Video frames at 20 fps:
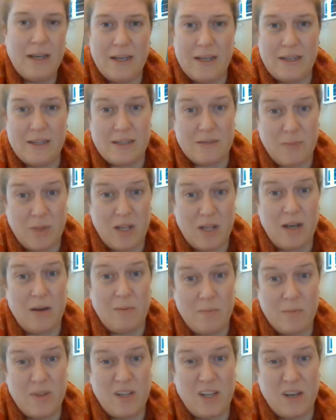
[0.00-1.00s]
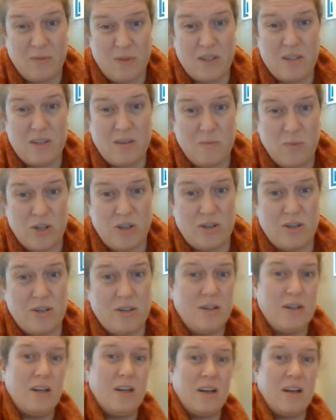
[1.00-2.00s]
his plum that was smushed
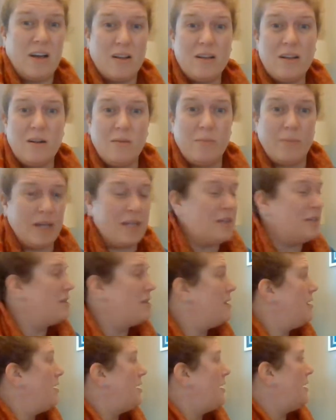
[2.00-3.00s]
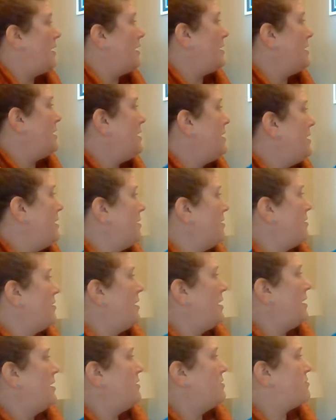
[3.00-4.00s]
a little bit. And here
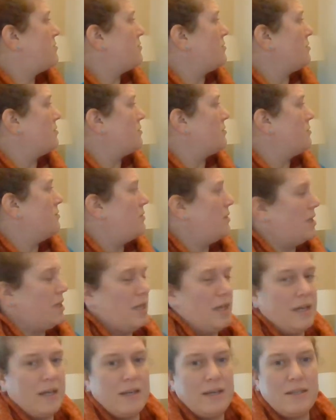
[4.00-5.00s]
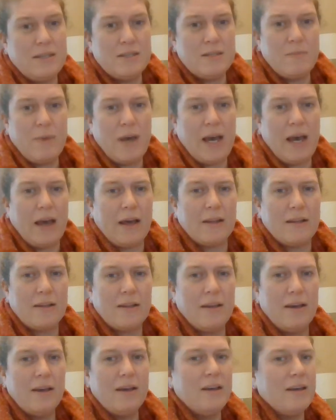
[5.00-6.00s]
I drew his path.
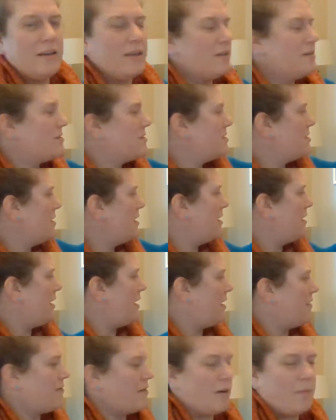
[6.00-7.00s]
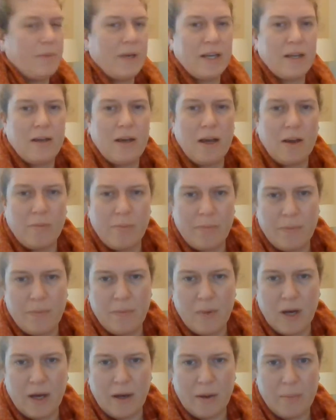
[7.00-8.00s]
You'll see I have our
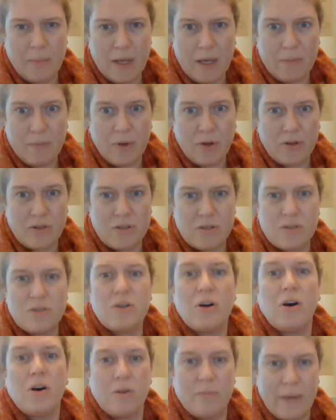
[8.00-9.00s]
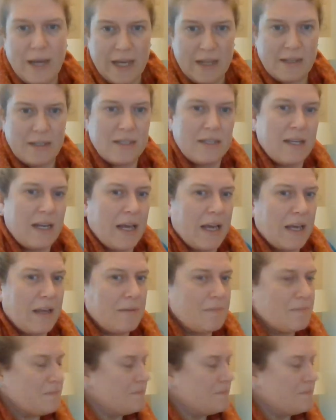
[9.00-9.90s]
paper tall man today.